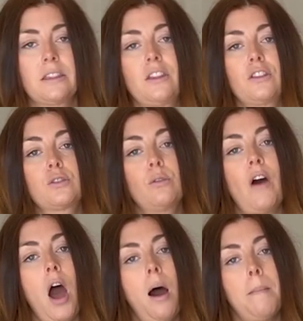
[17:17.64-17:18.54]
that the sort
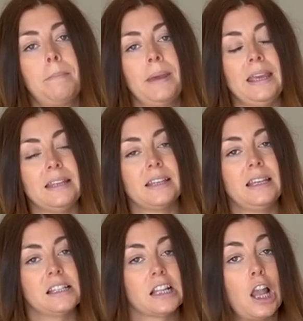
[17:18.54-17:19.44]
of armpit
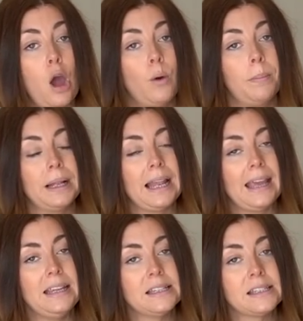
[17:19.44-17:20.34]
is lower
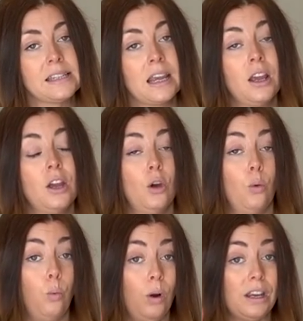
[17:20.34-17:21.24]
placed,
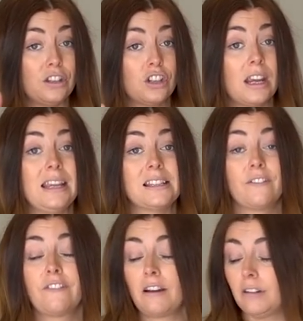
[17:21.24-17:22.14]
which is a
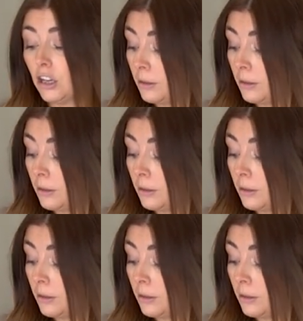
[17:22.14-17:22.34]
very